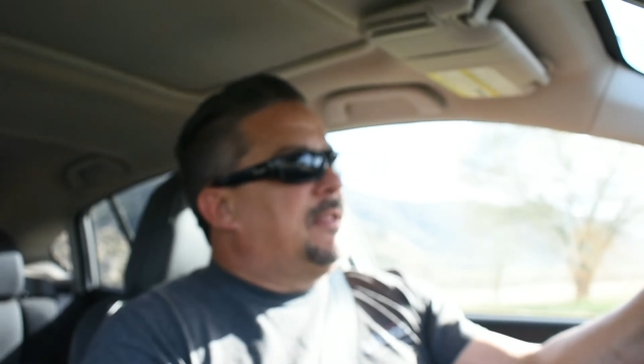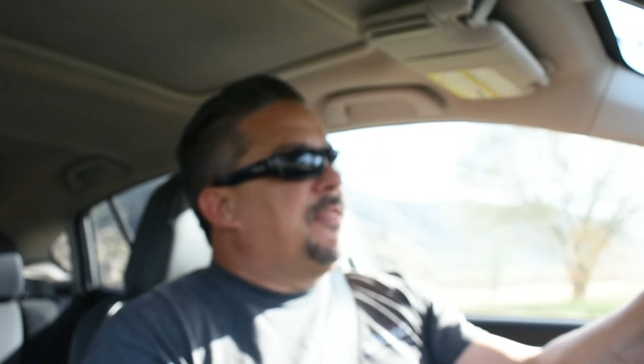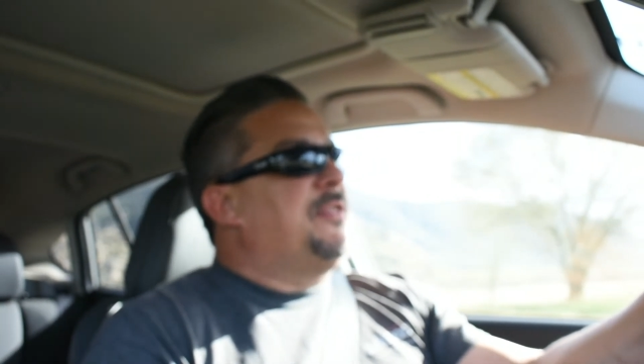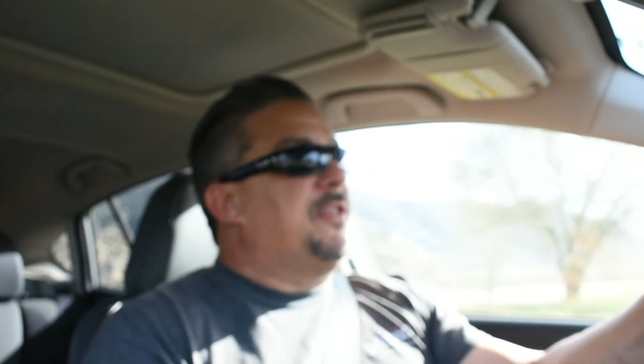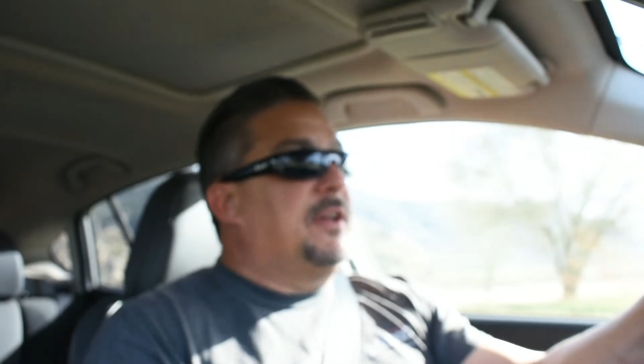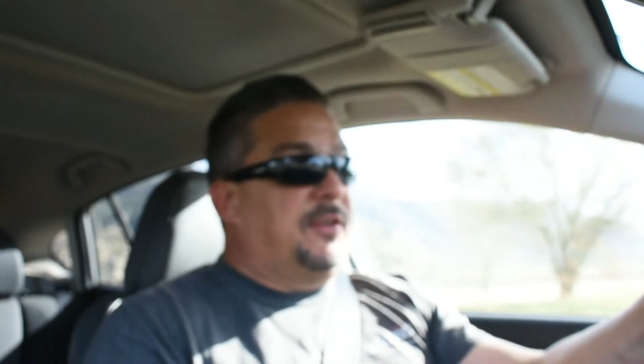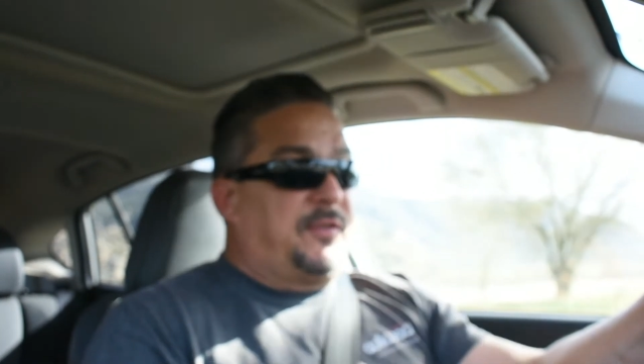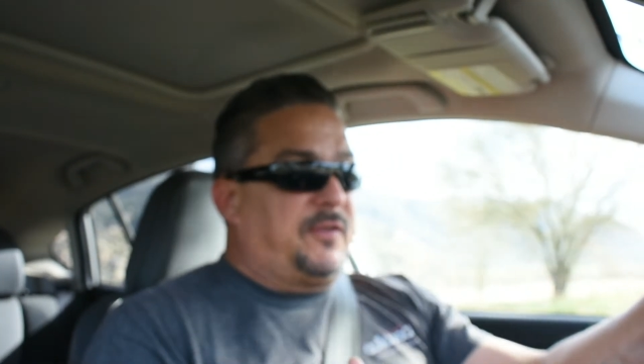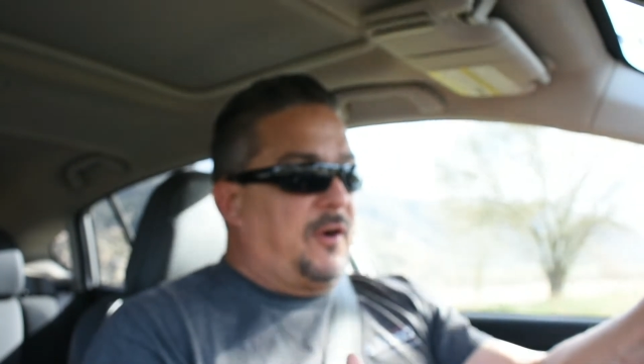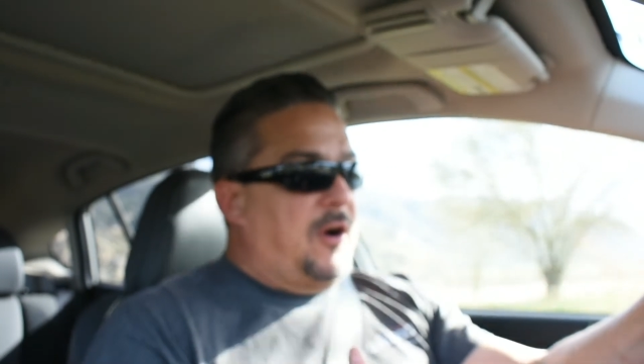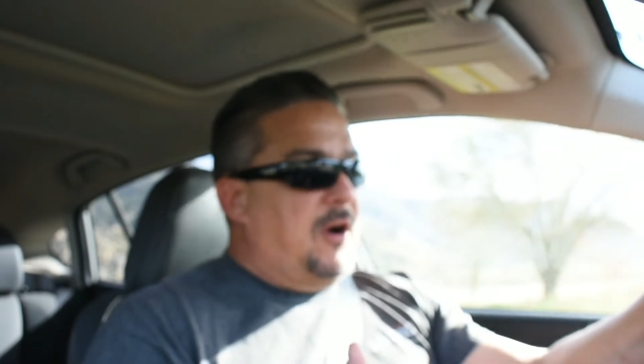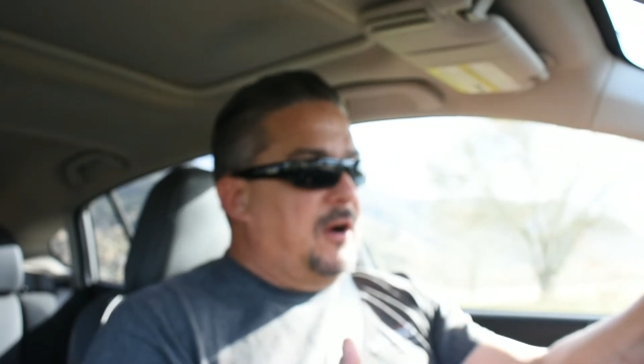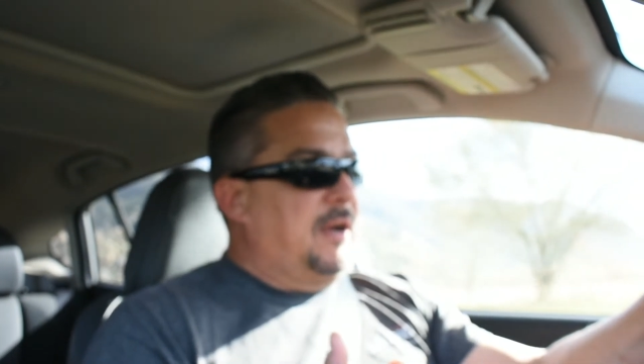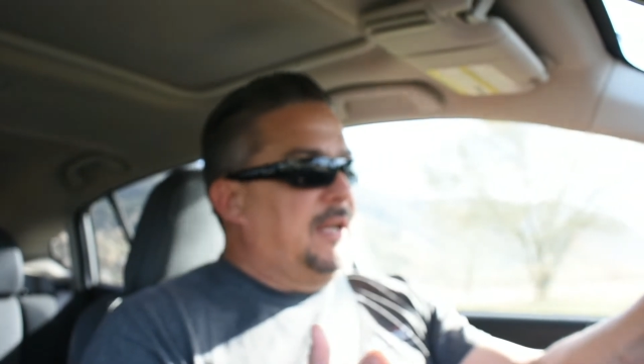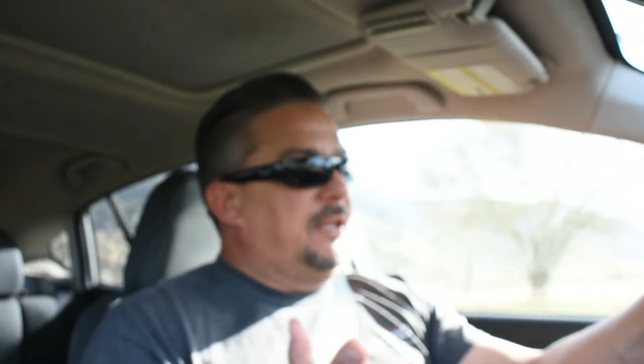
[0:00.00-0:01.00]
thus
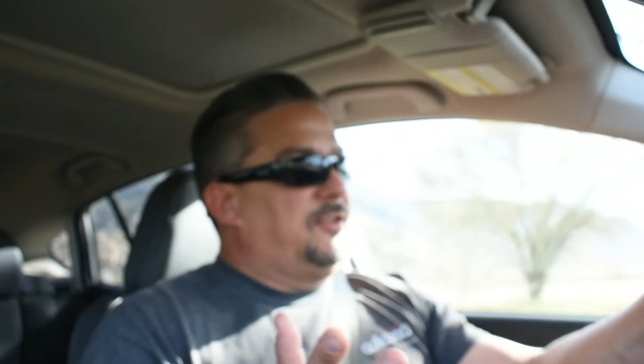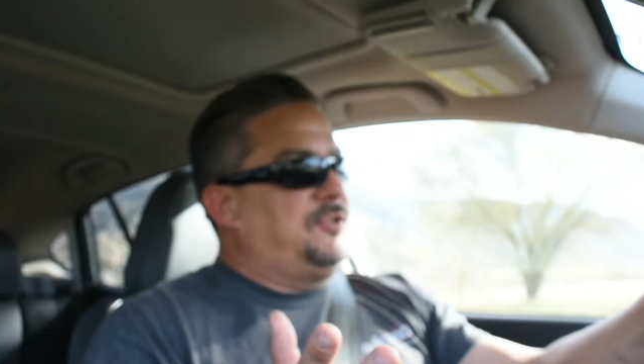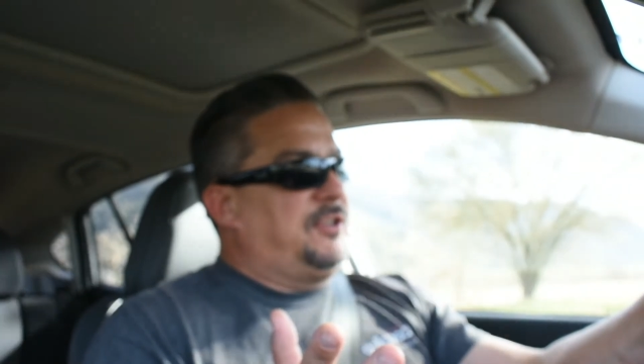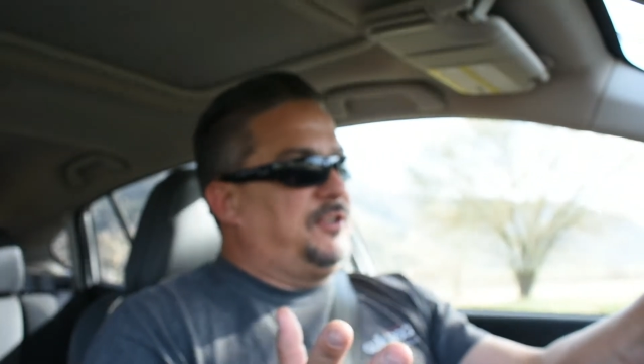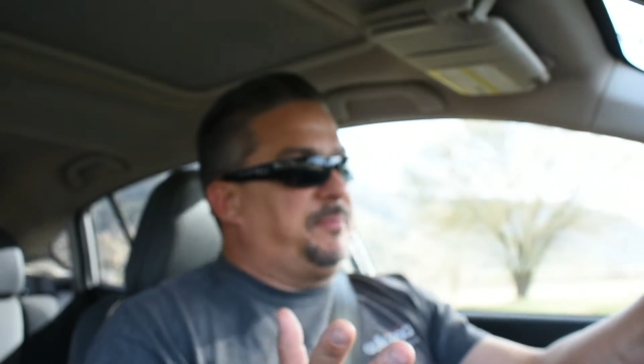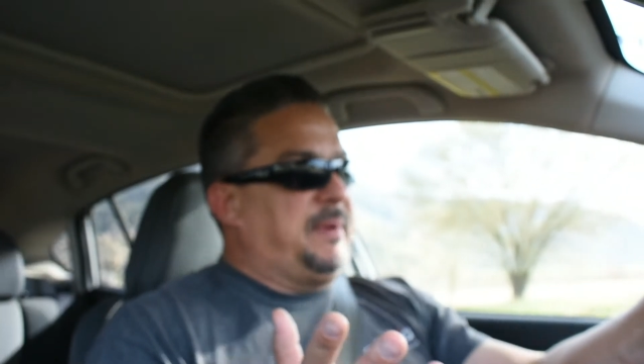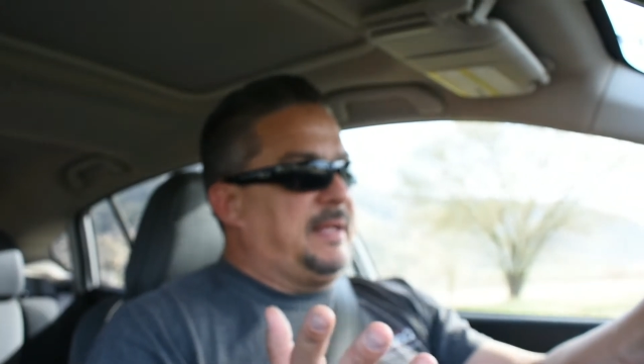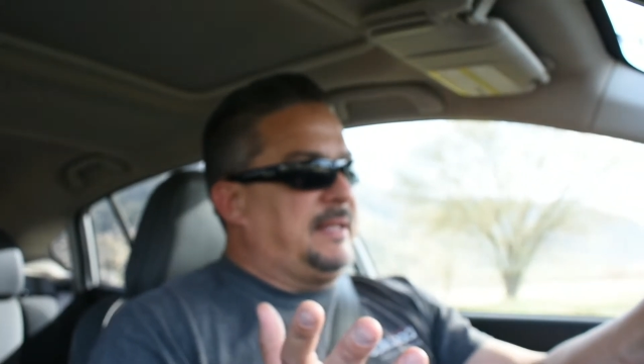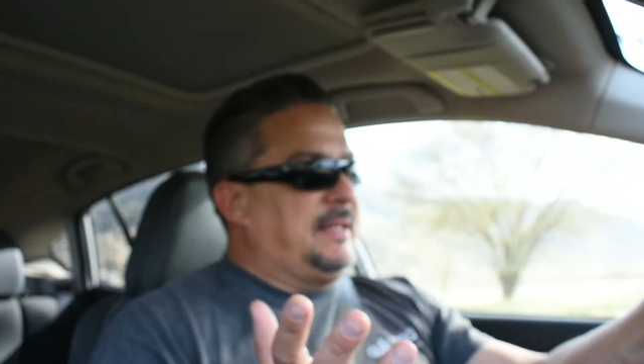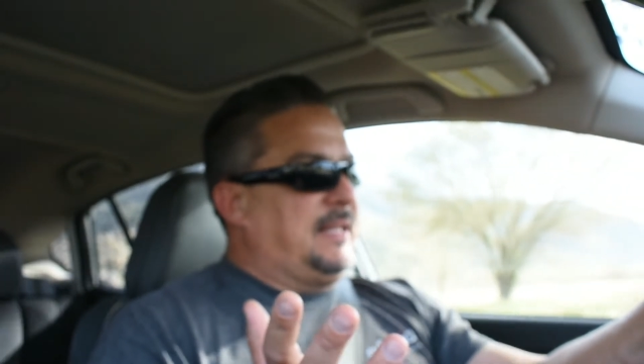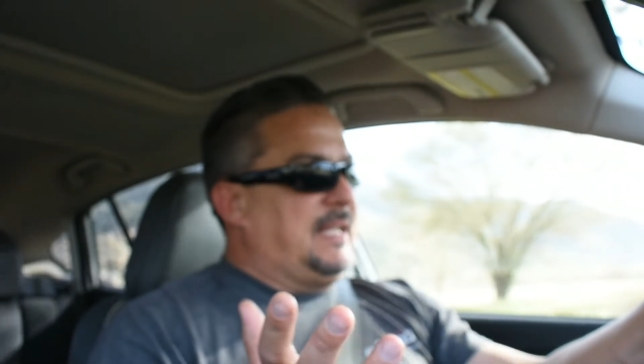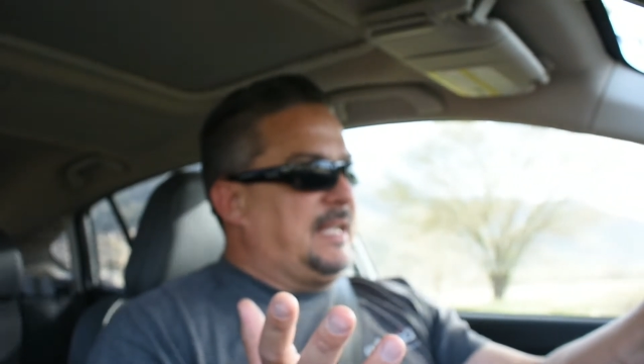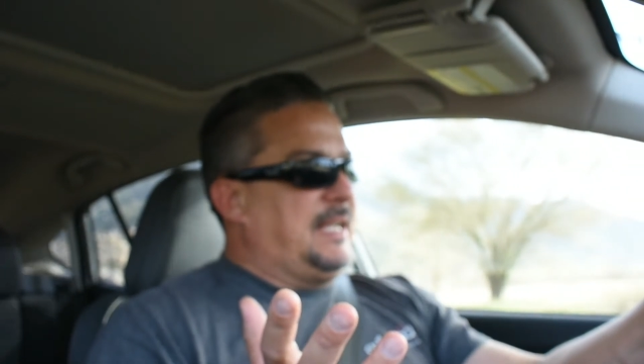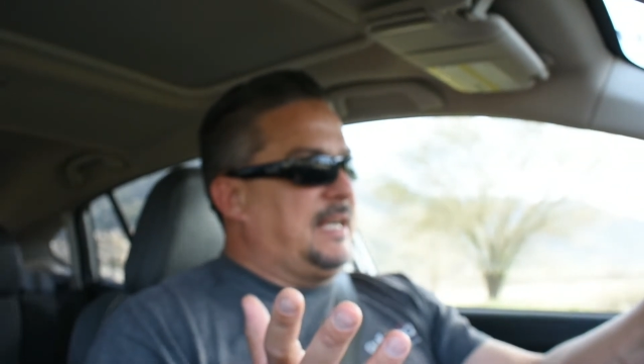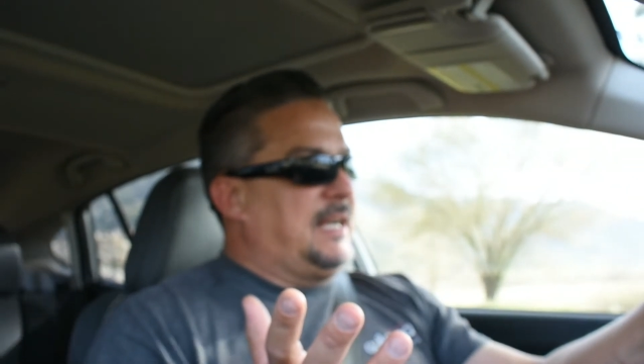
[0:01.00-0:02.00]
far has just been
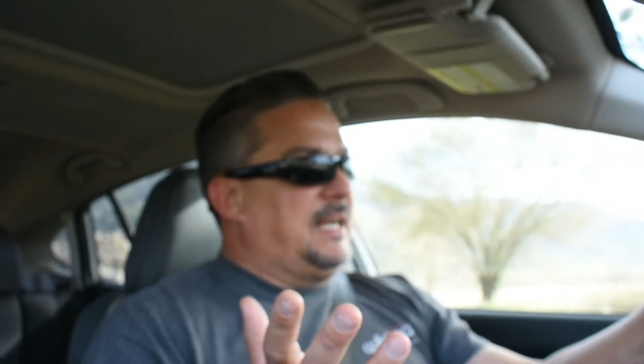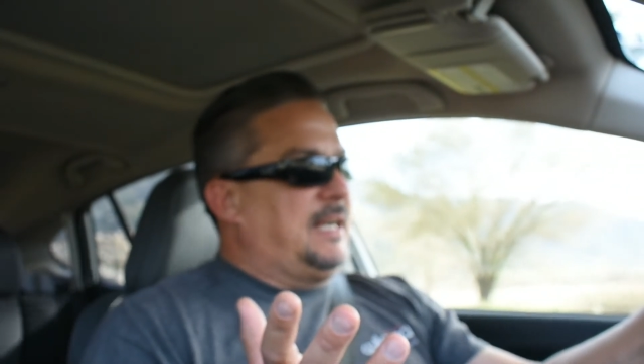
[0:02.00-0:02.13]
the